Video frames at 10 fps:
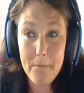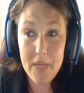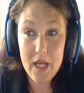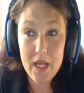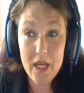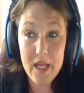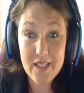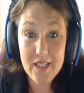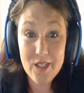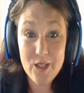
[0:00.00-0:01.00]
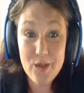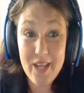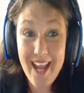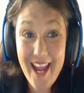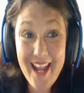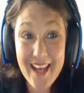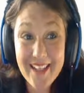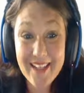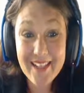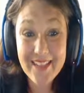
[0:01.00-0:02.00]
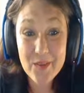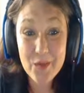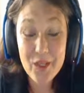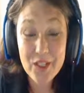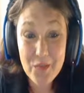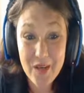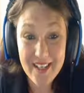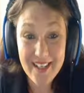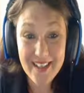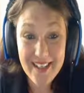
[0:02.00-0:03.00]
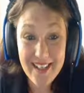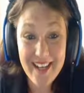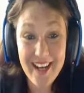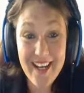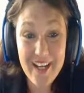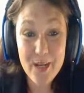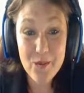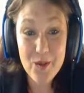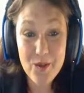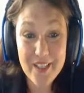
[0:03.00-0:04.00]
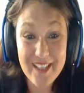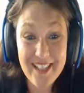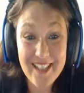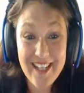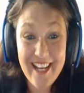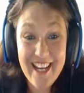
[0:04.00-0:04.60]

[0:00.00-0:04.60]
But you can watch mine. And I am recording it.